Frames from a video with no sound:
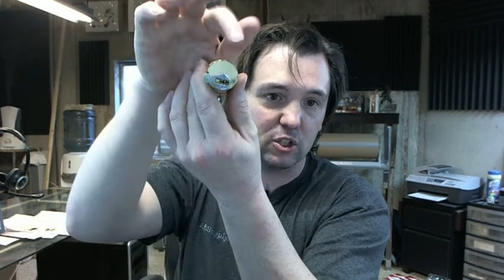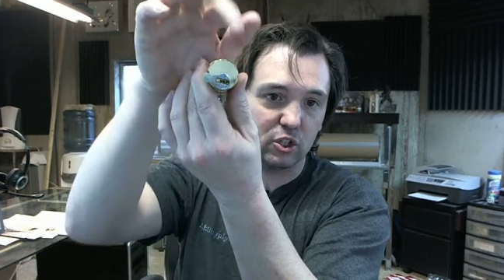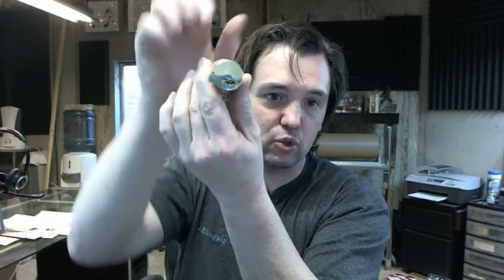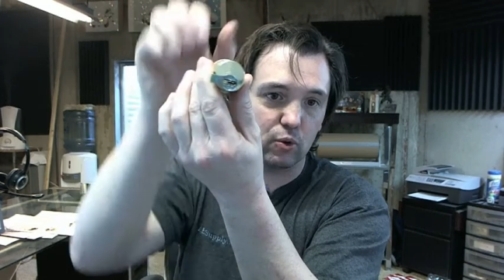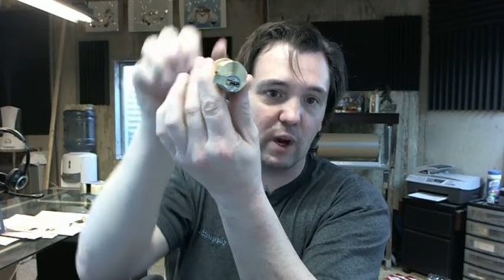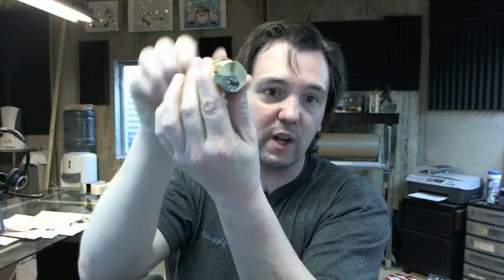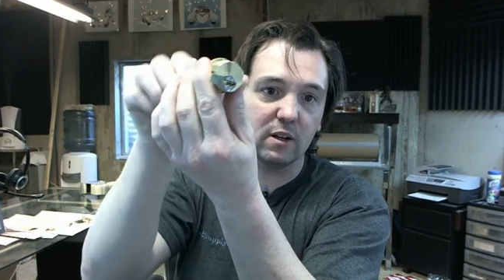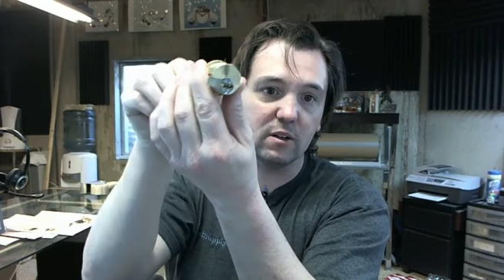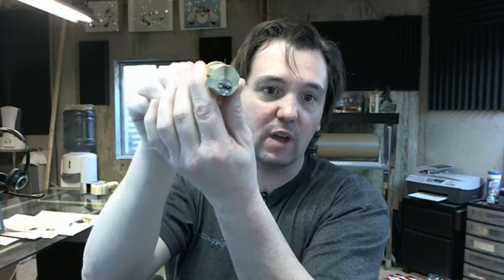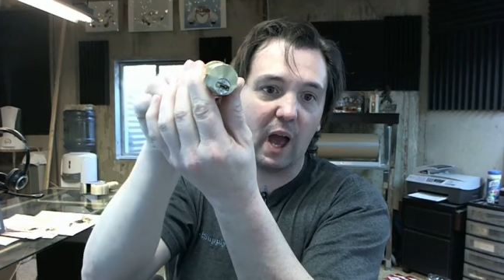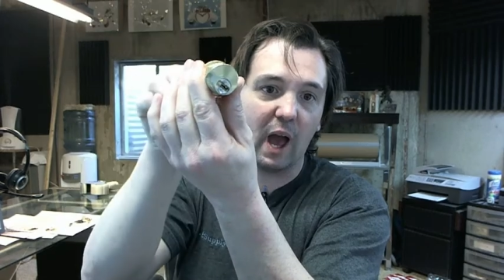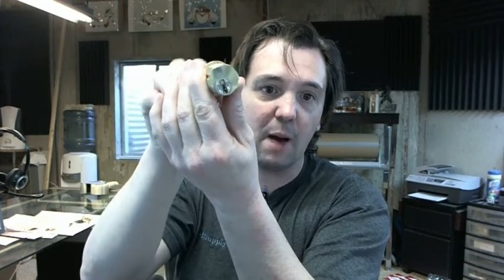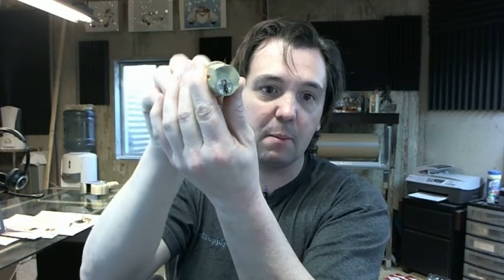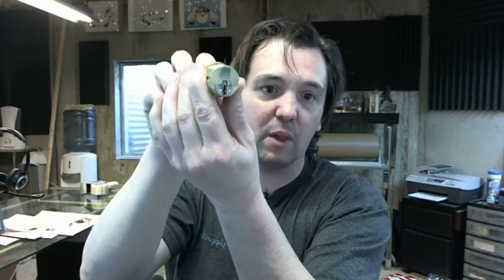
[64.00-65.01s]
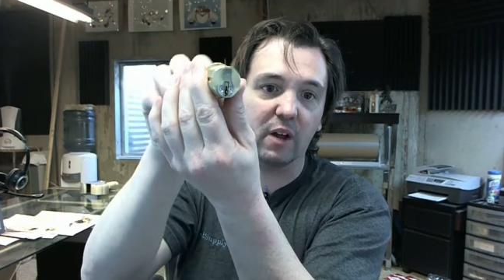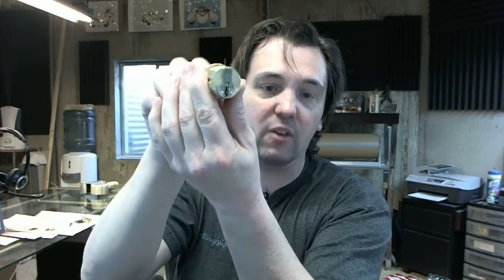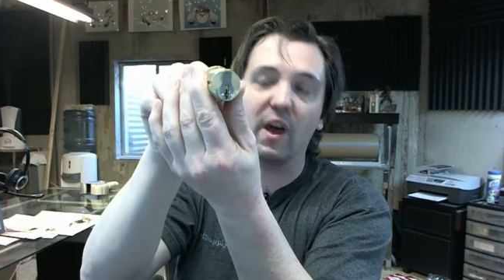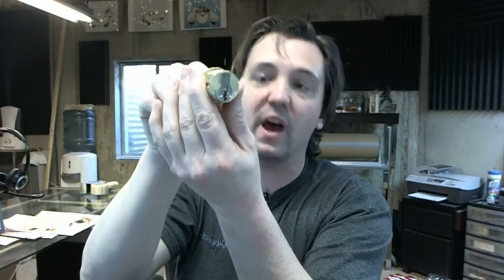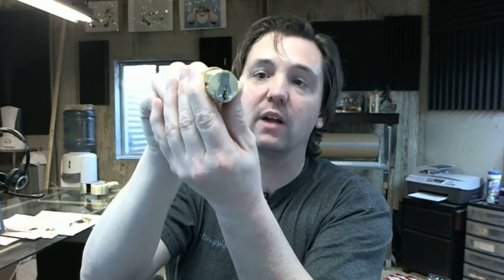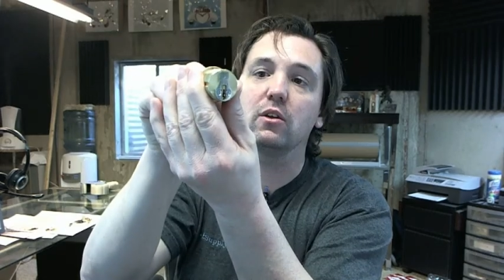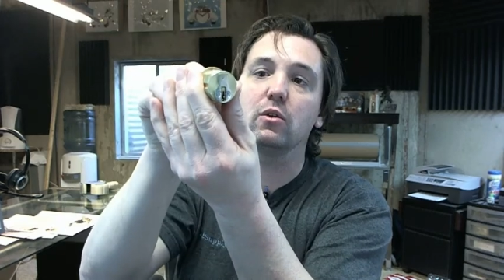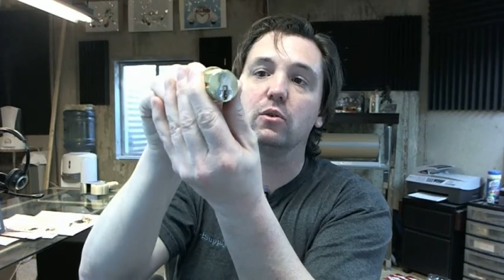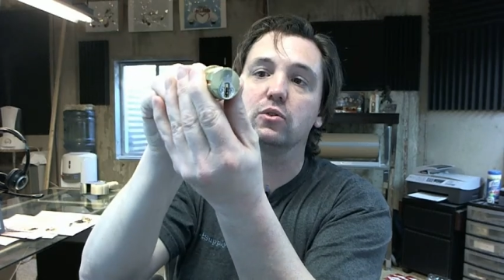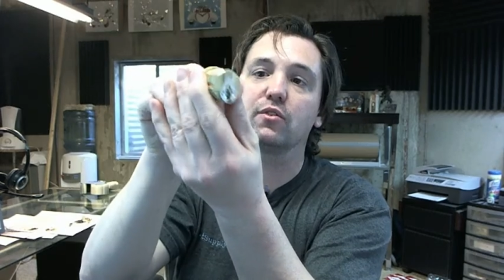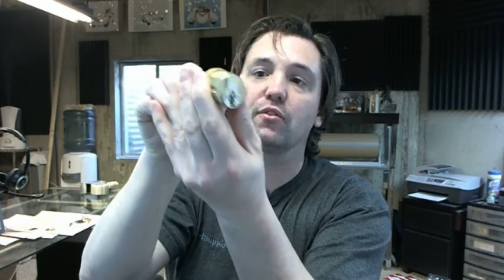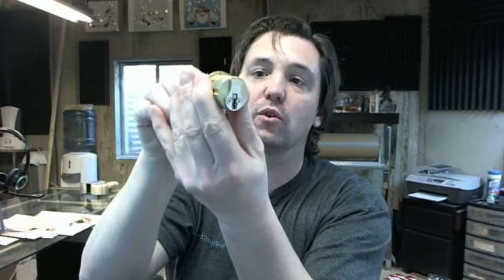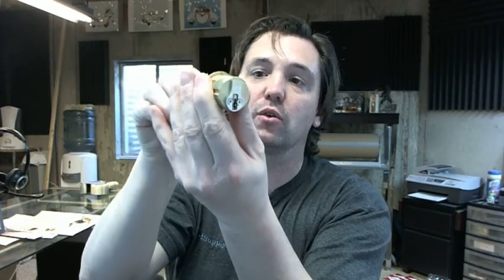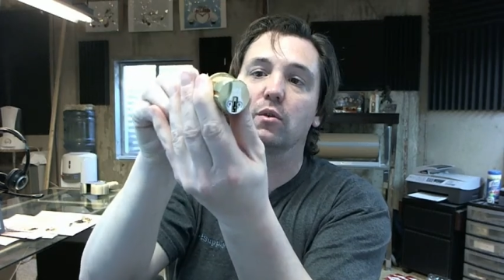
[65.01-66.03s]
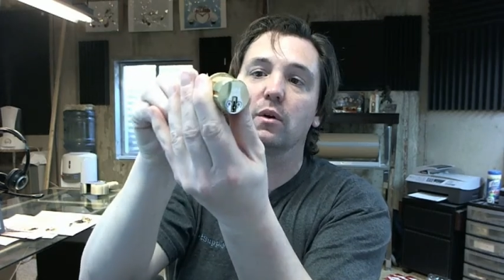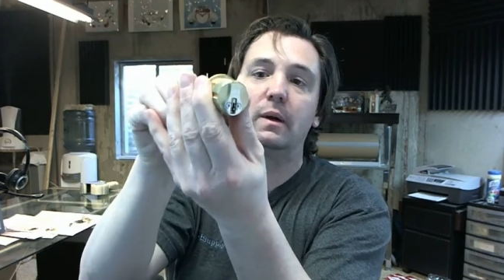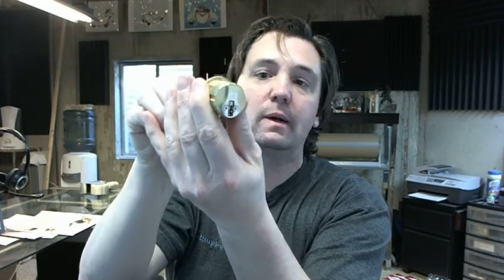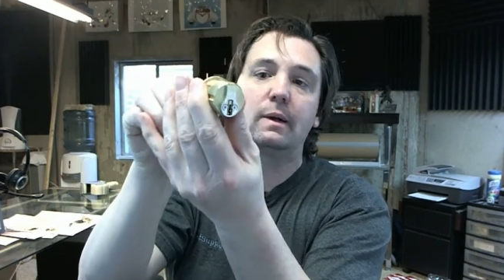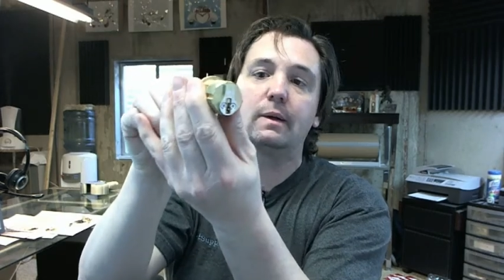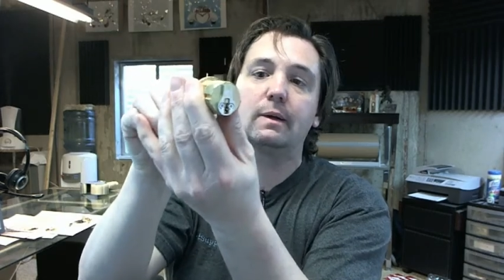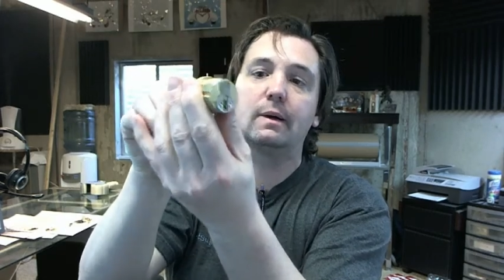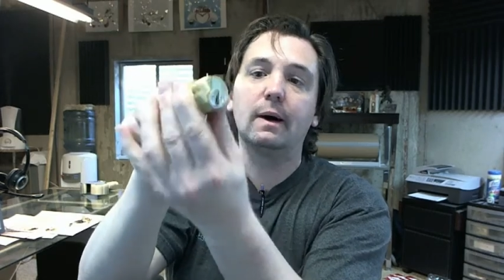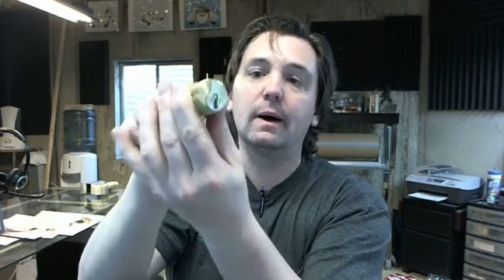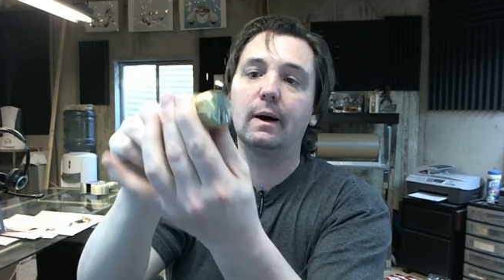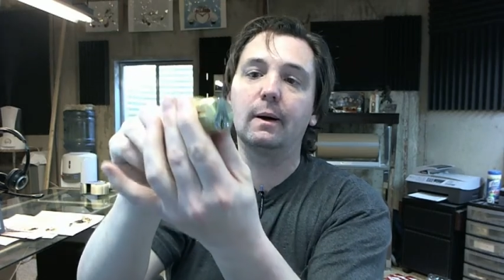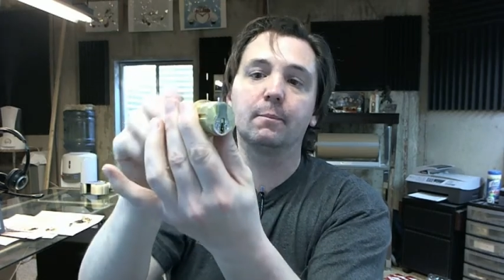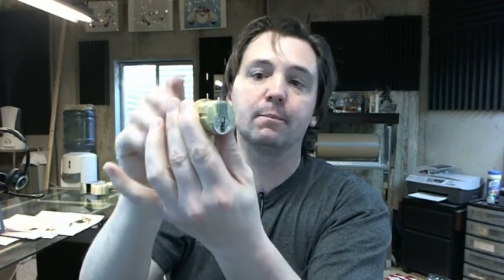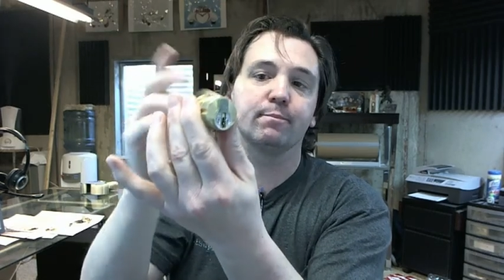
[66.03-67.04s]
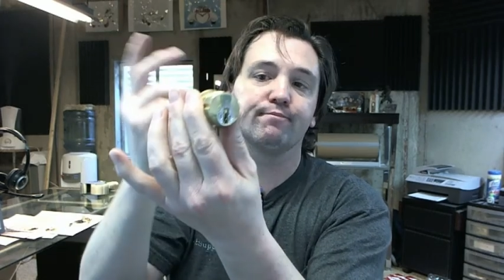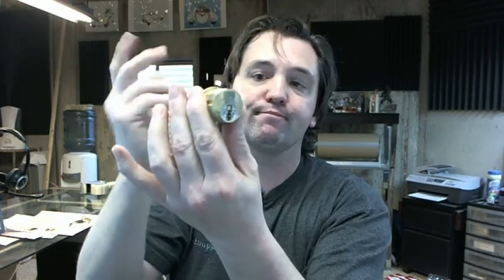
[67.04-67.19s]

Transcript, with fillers: straight cam like that used for all